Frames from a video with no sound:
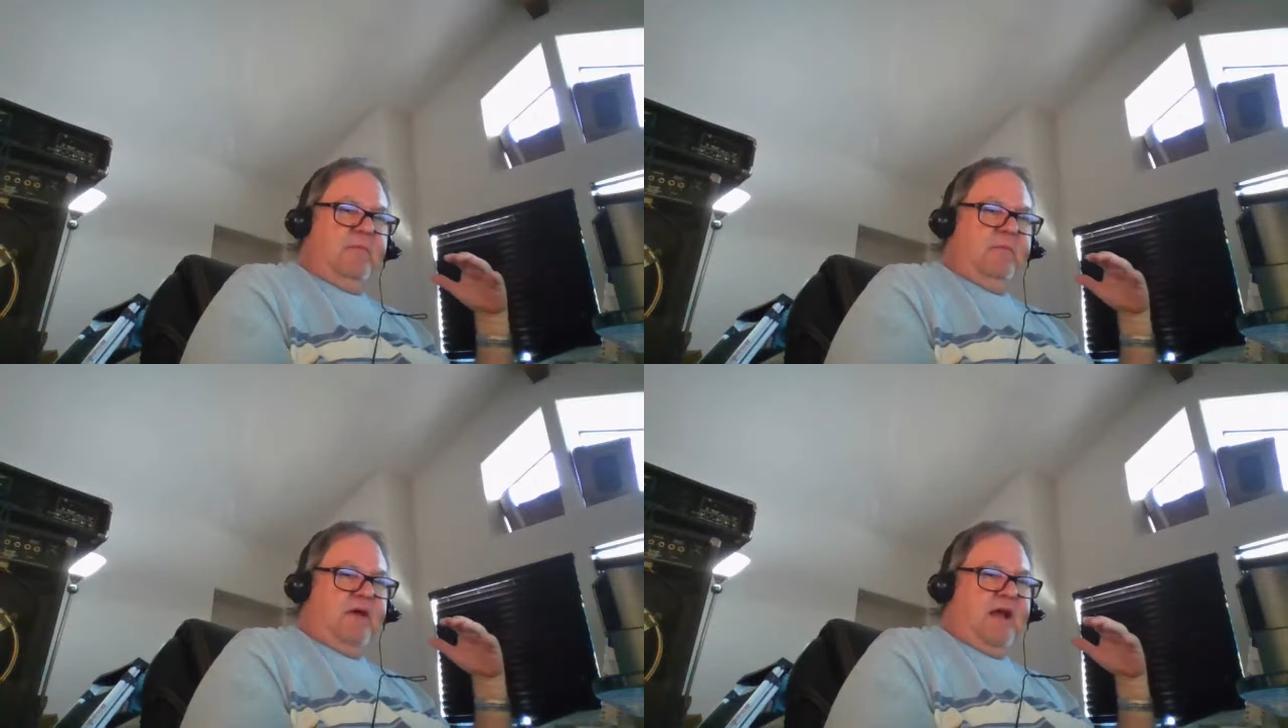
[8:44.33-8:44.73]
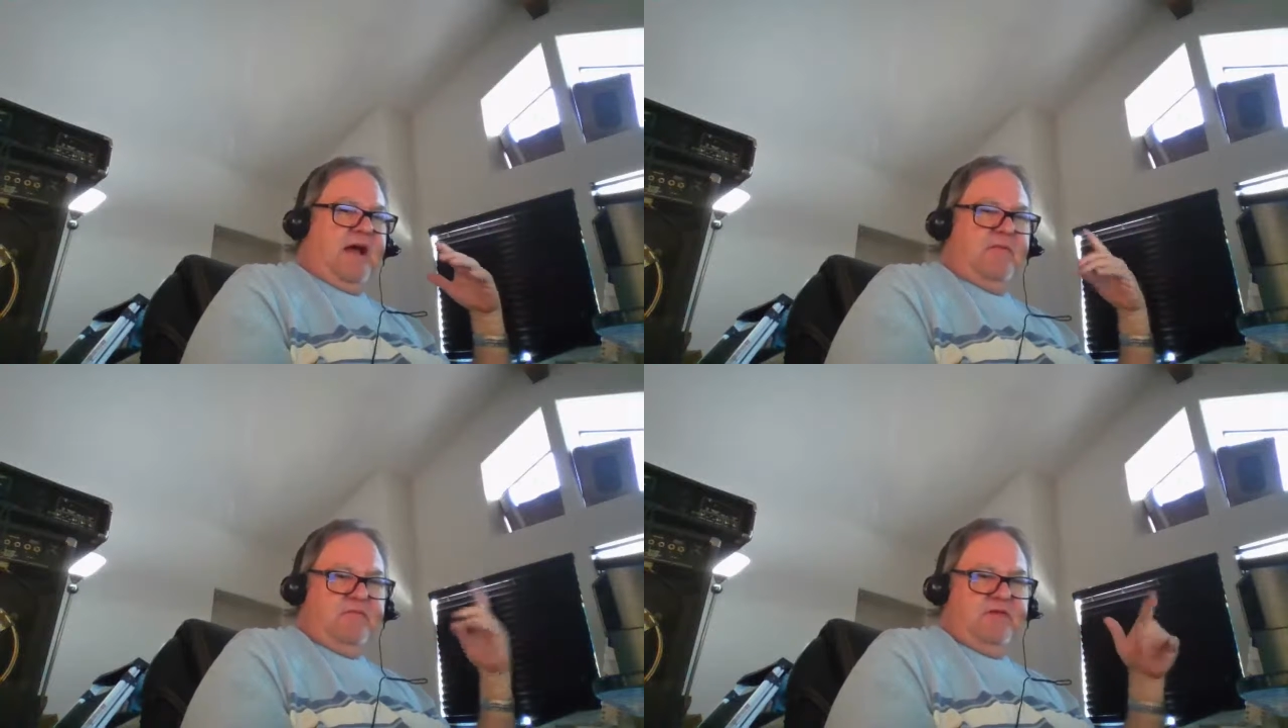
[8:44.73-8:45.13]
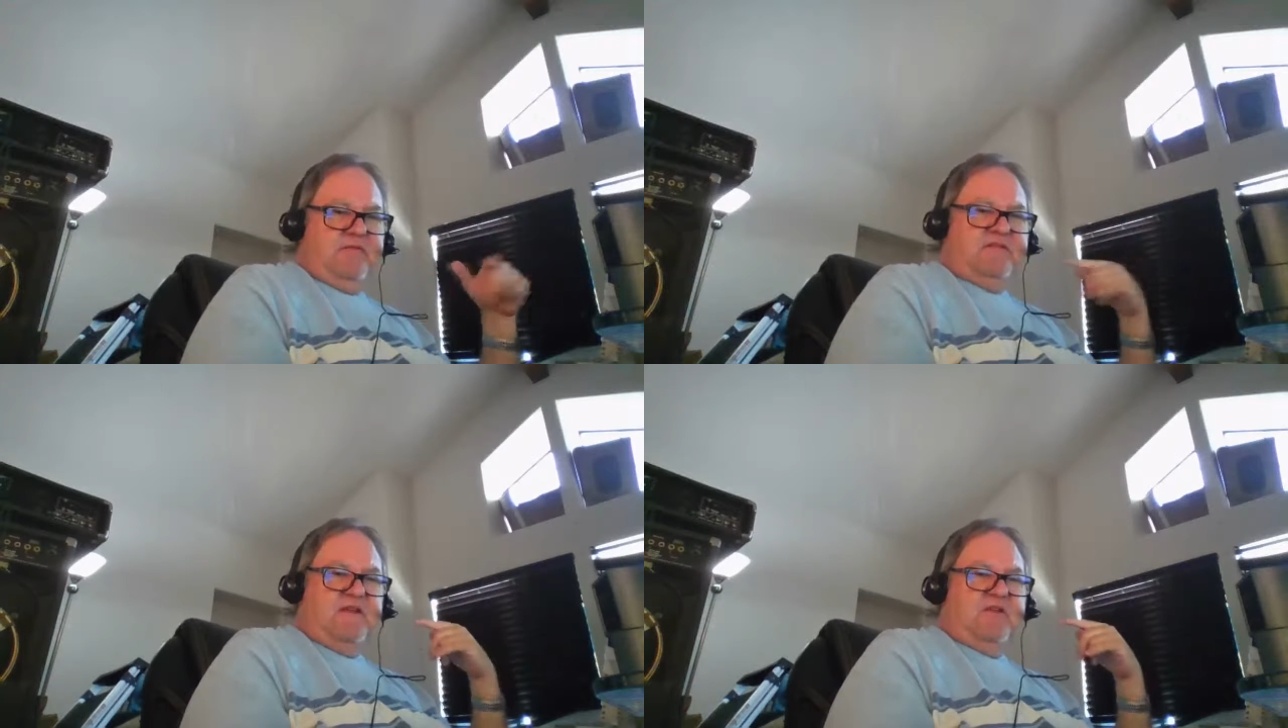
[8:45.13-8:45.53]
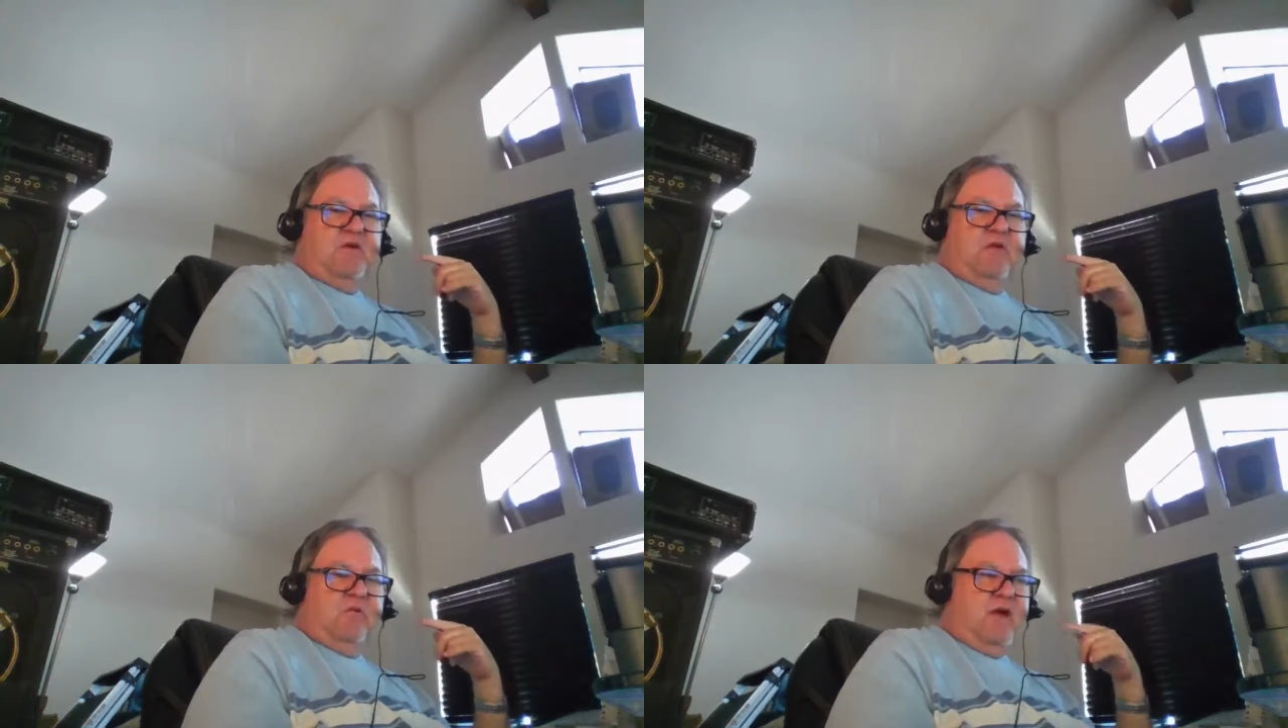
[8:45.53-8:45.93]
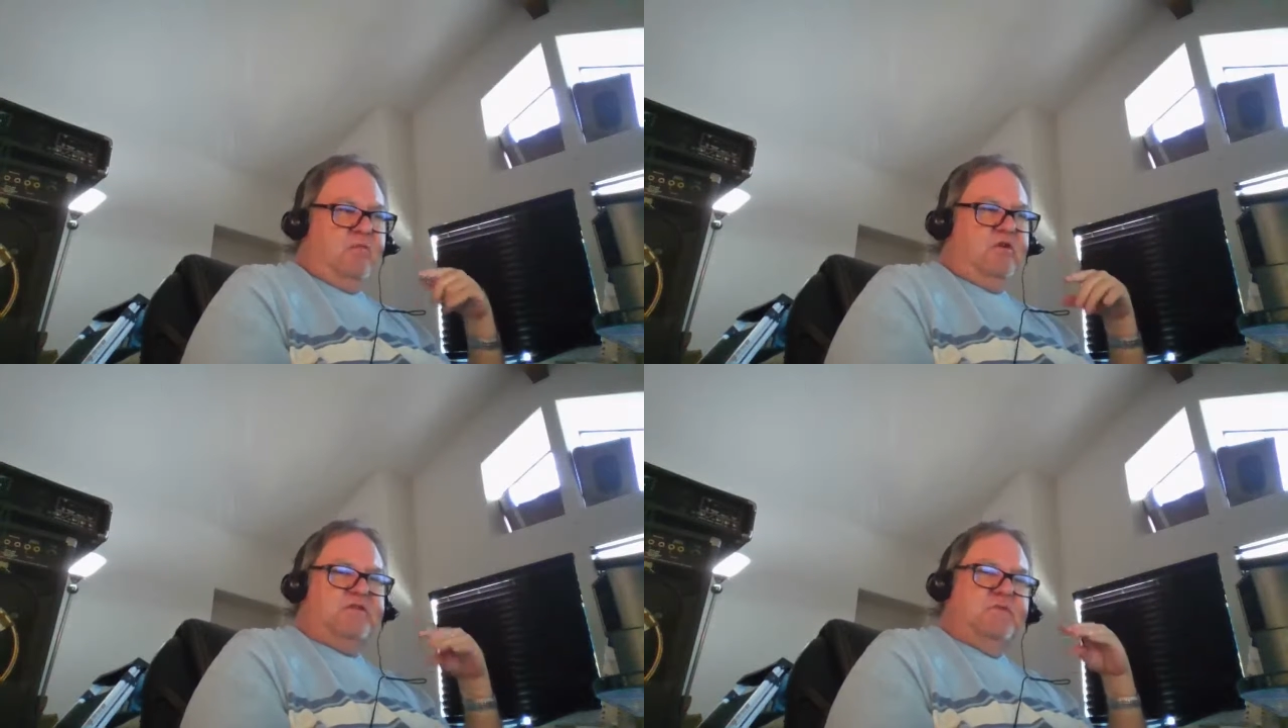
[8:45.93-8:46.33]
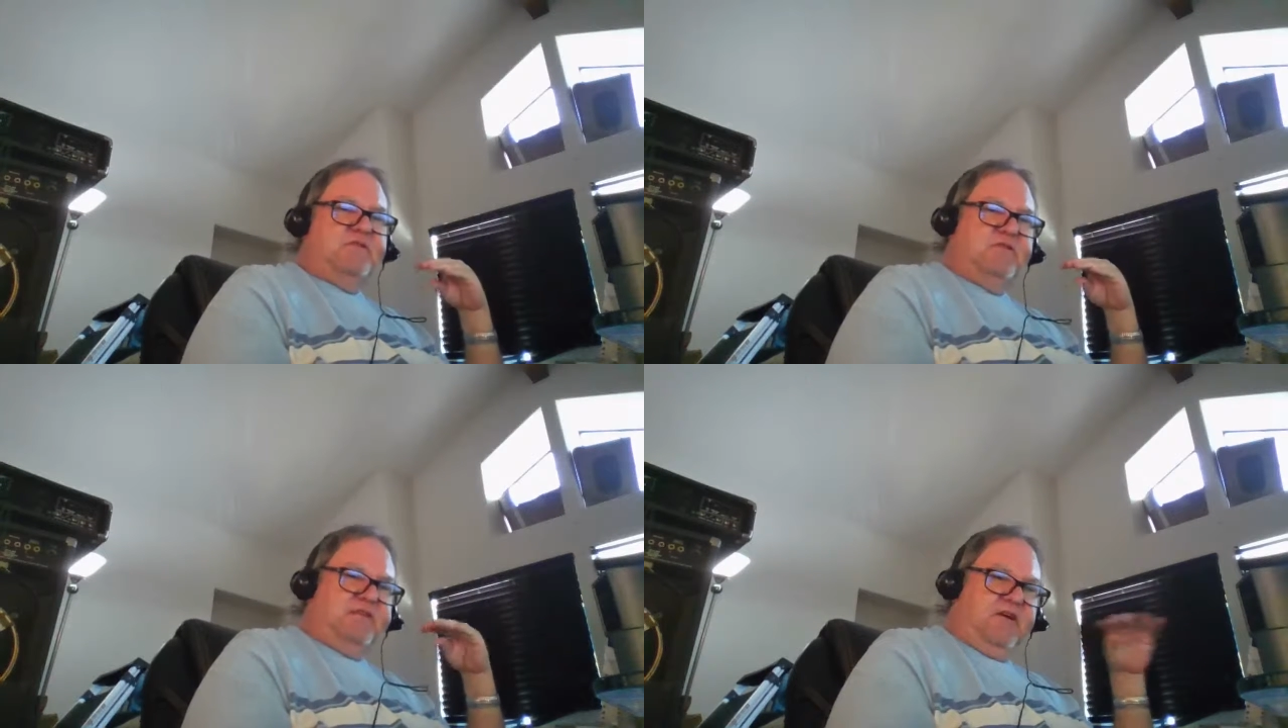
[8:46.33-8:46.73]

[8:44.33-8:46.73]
But I believe it's the other way around. We're supposed to